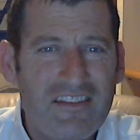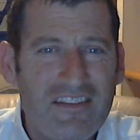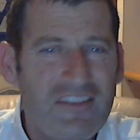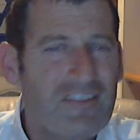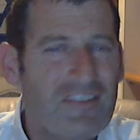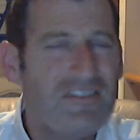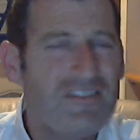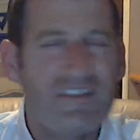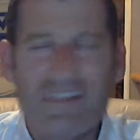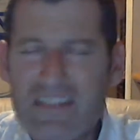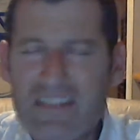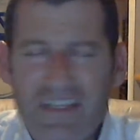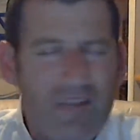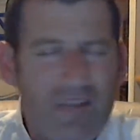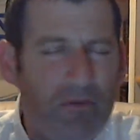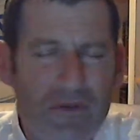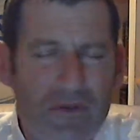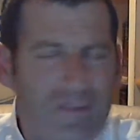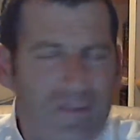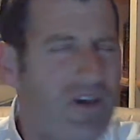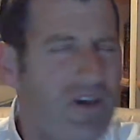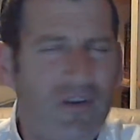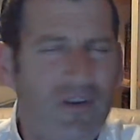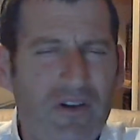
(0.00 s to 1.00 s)
Do you see
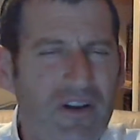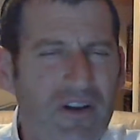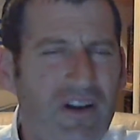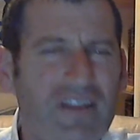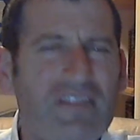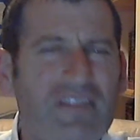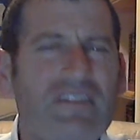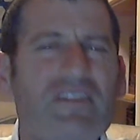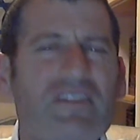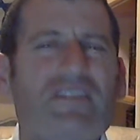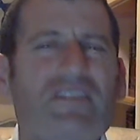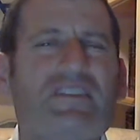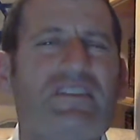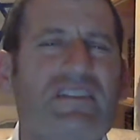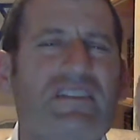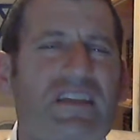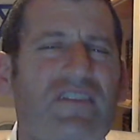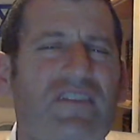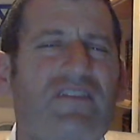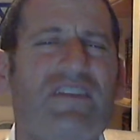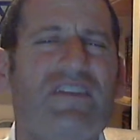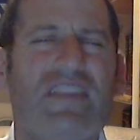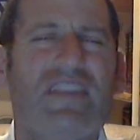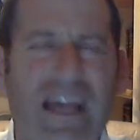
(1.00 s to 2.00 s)
what's going on? Do you
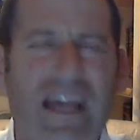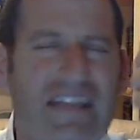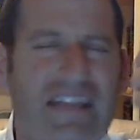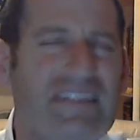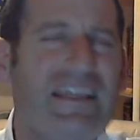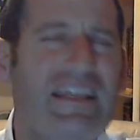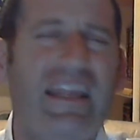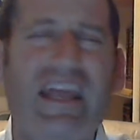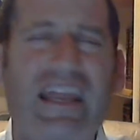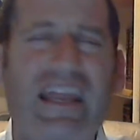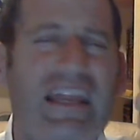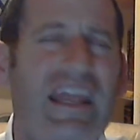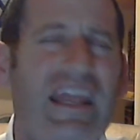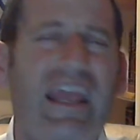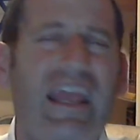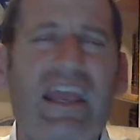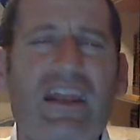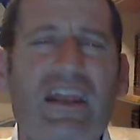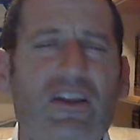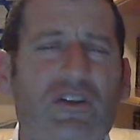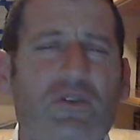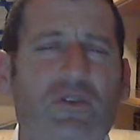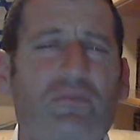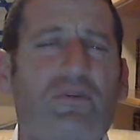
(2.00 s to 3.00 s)
see V'techazen
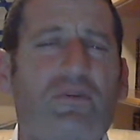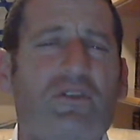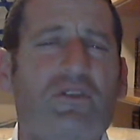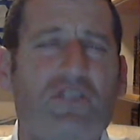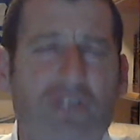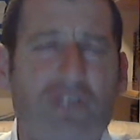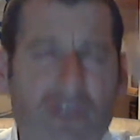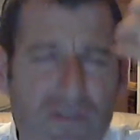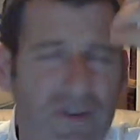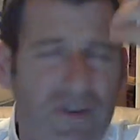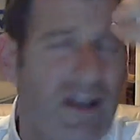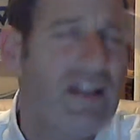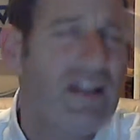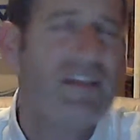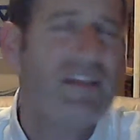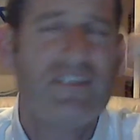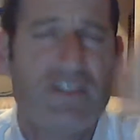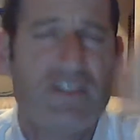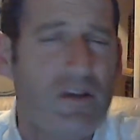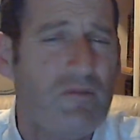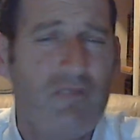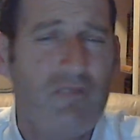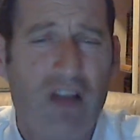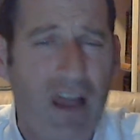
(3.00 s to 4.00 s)
einenu b'shuv al
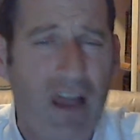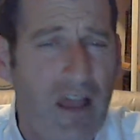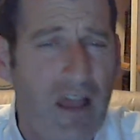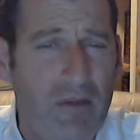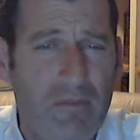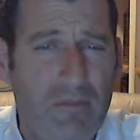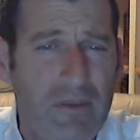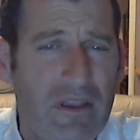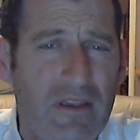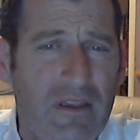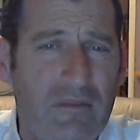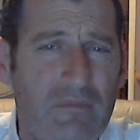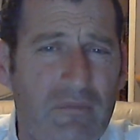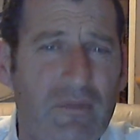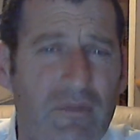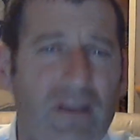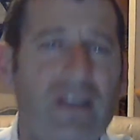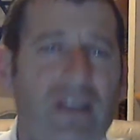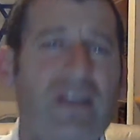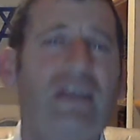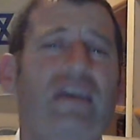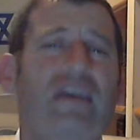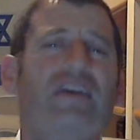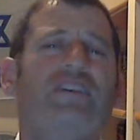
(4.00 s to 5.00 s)
tzion rachamim?
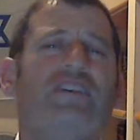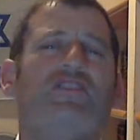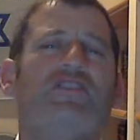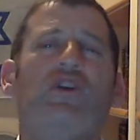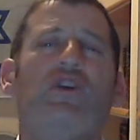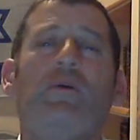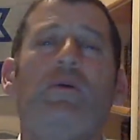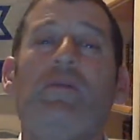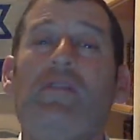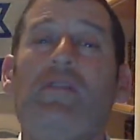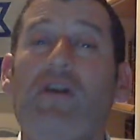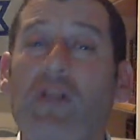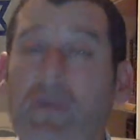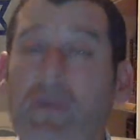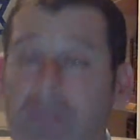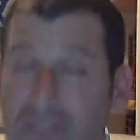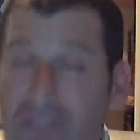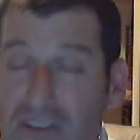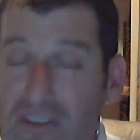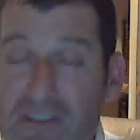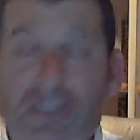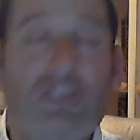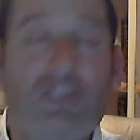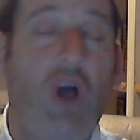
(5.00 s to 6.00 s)
So many holy
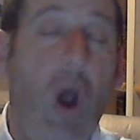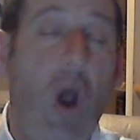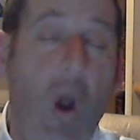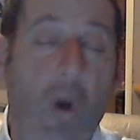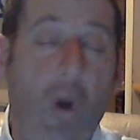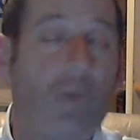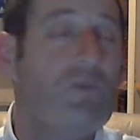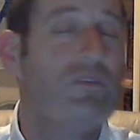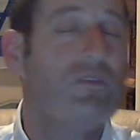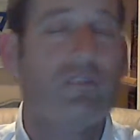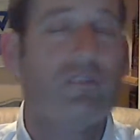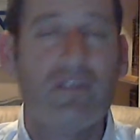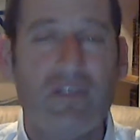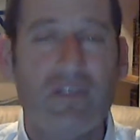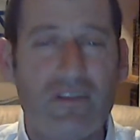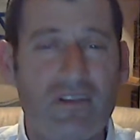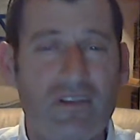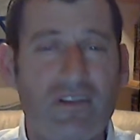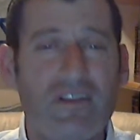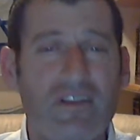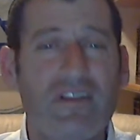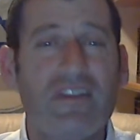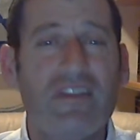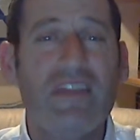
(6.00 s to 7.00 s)
brothers don't.
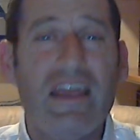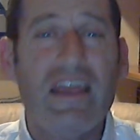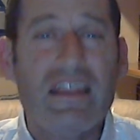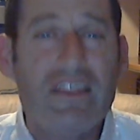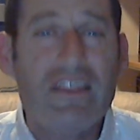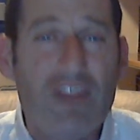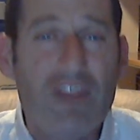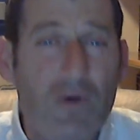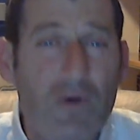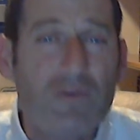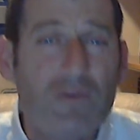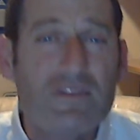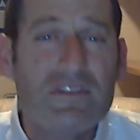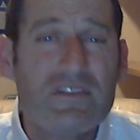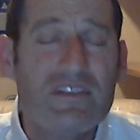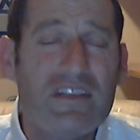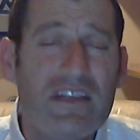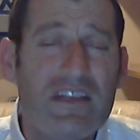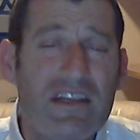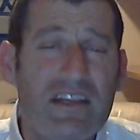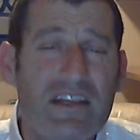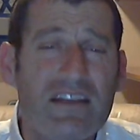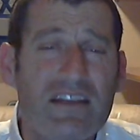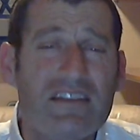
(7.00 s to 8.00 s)
They don't
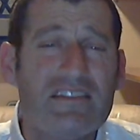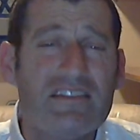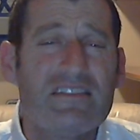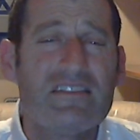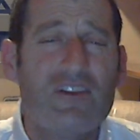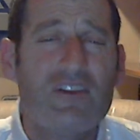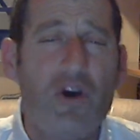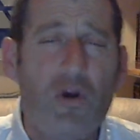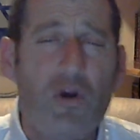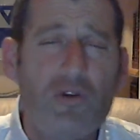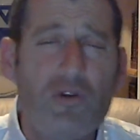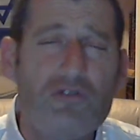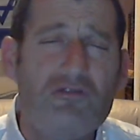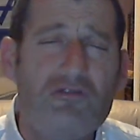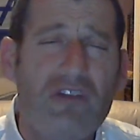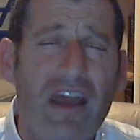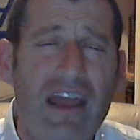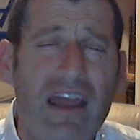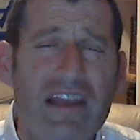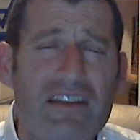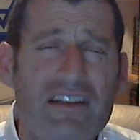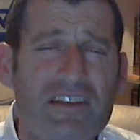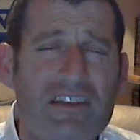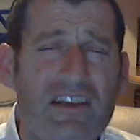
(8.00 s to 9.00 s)
see it. It's so
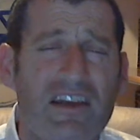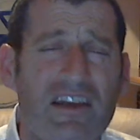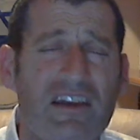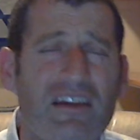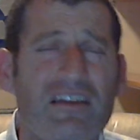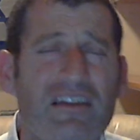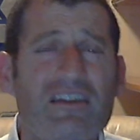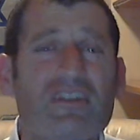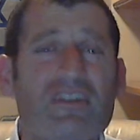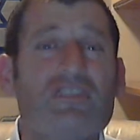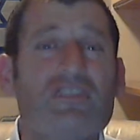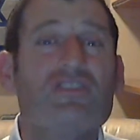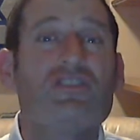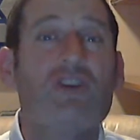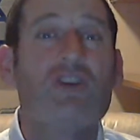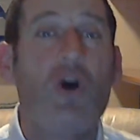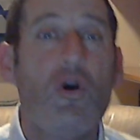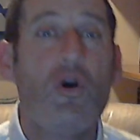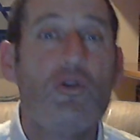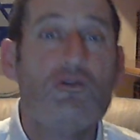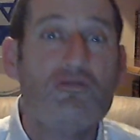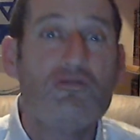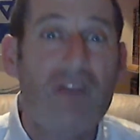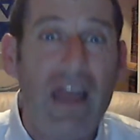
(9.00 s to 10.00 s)
tragic.
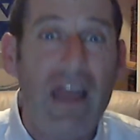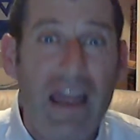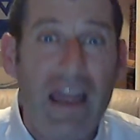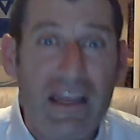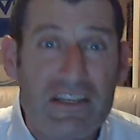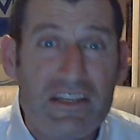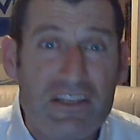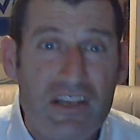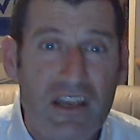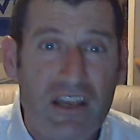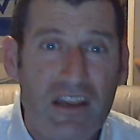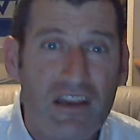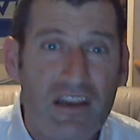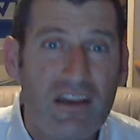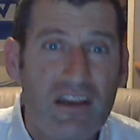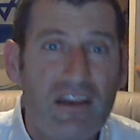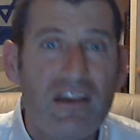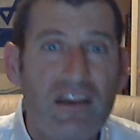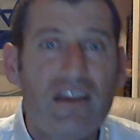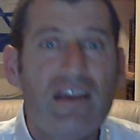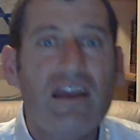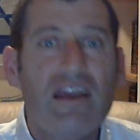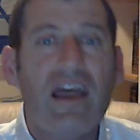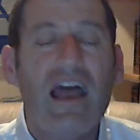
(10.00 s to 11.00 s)
So tragic.
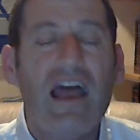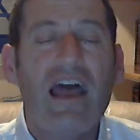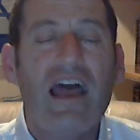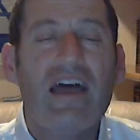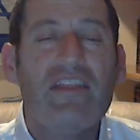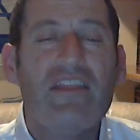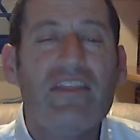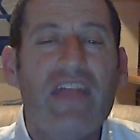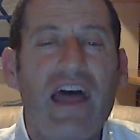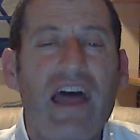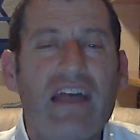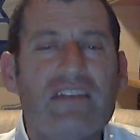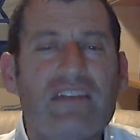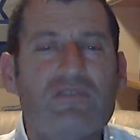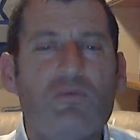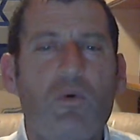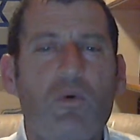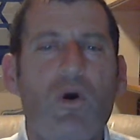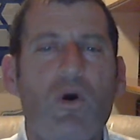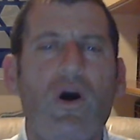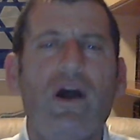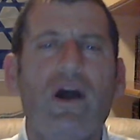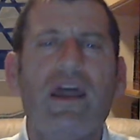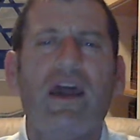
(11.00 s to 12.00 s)
And that's
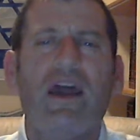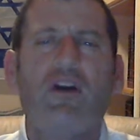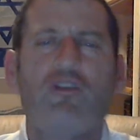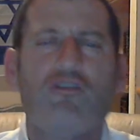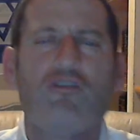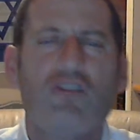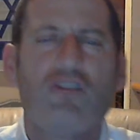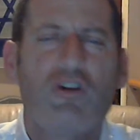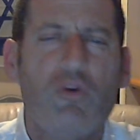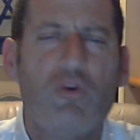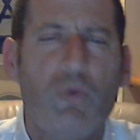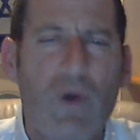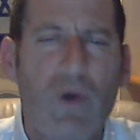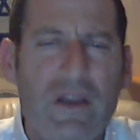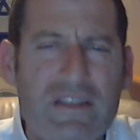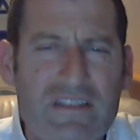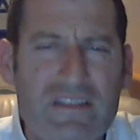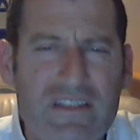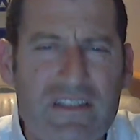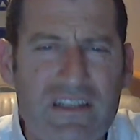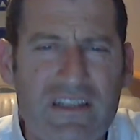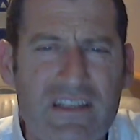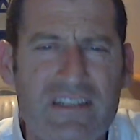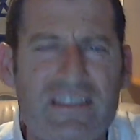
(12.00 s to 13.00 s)
why our
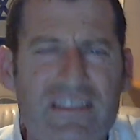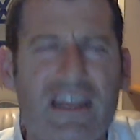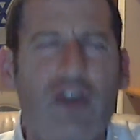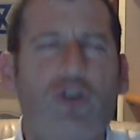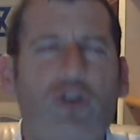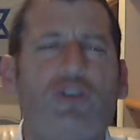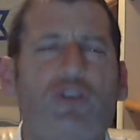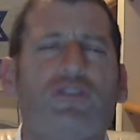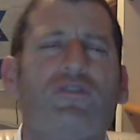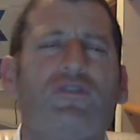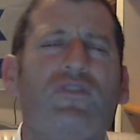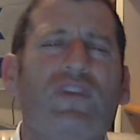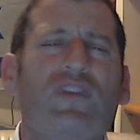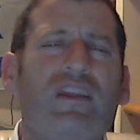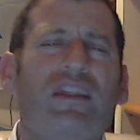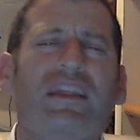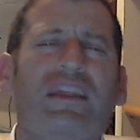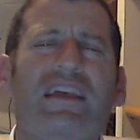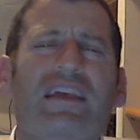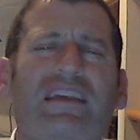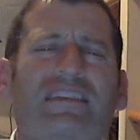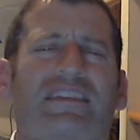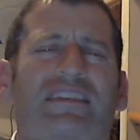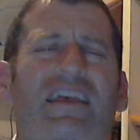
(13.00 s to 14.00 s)
request is, our
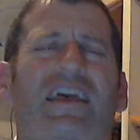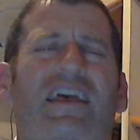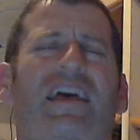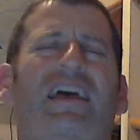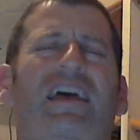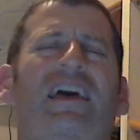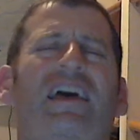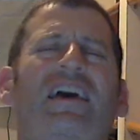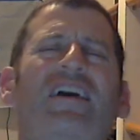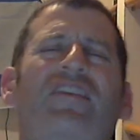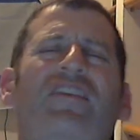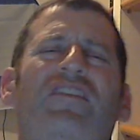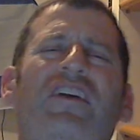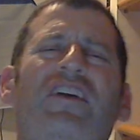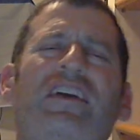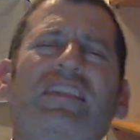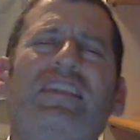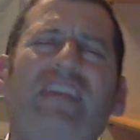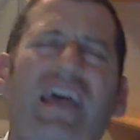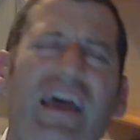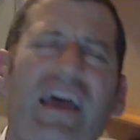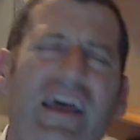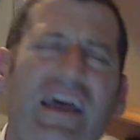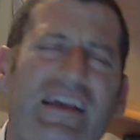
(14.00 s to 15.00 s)
tefillah is
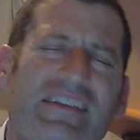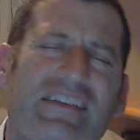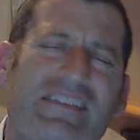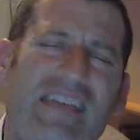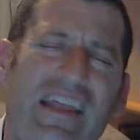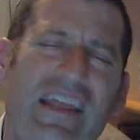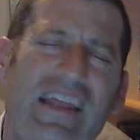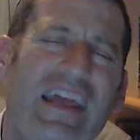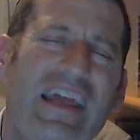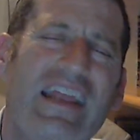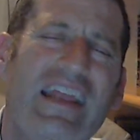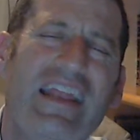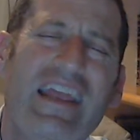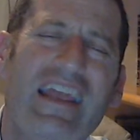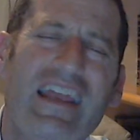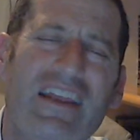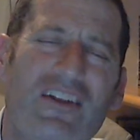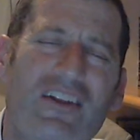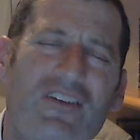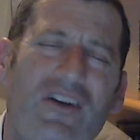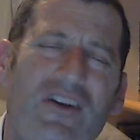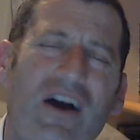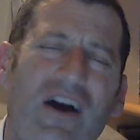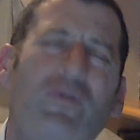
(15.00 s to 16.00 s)
V'techazen
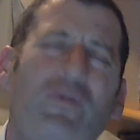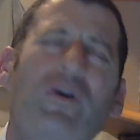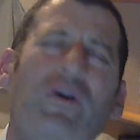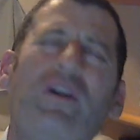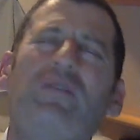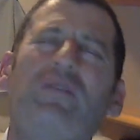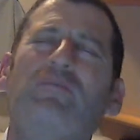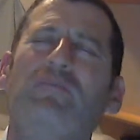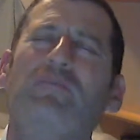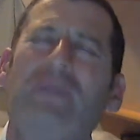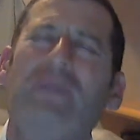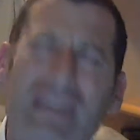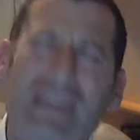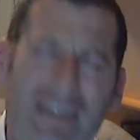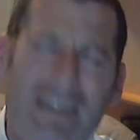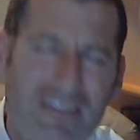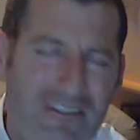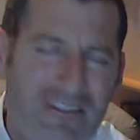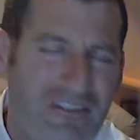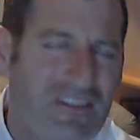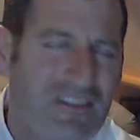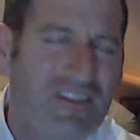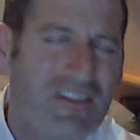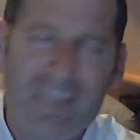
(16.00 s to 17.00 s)
einenu. I want to be here
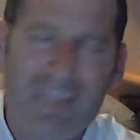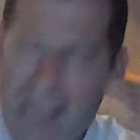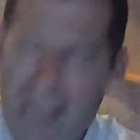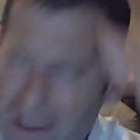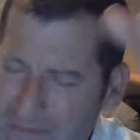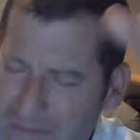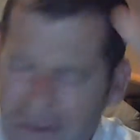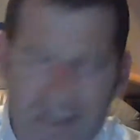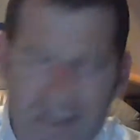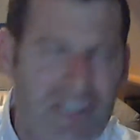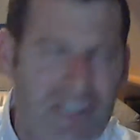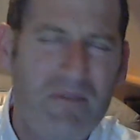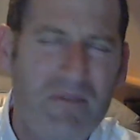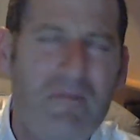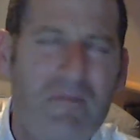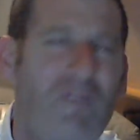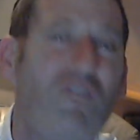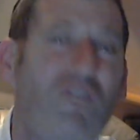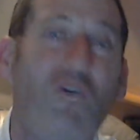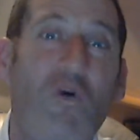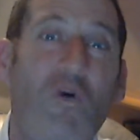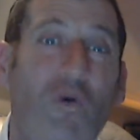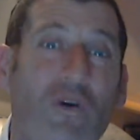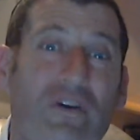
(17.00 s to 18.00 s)
during this time, Hashem,
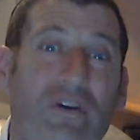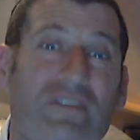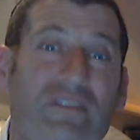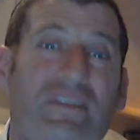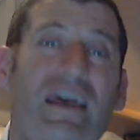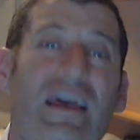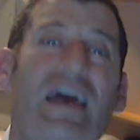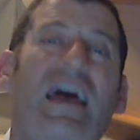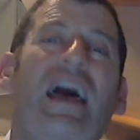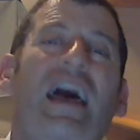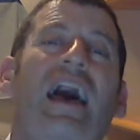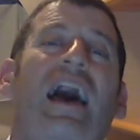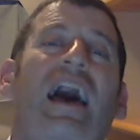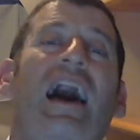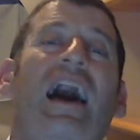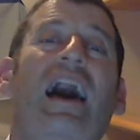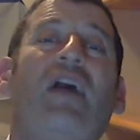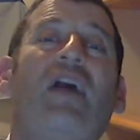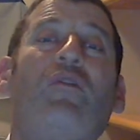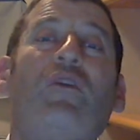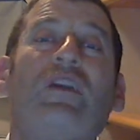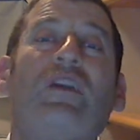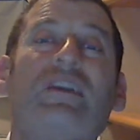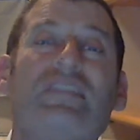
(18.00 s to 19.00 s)
of course. I
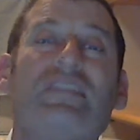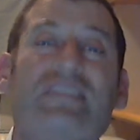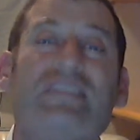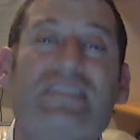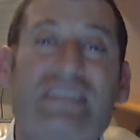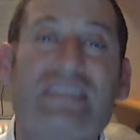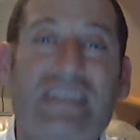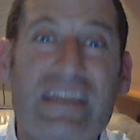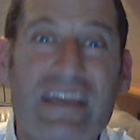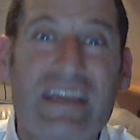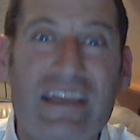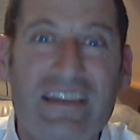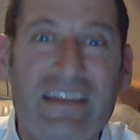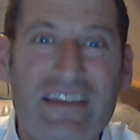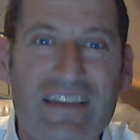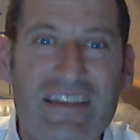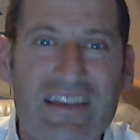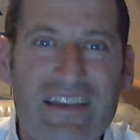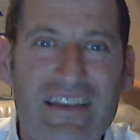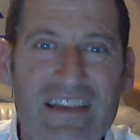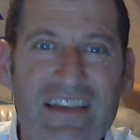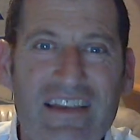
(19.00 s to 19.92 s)
want to see it.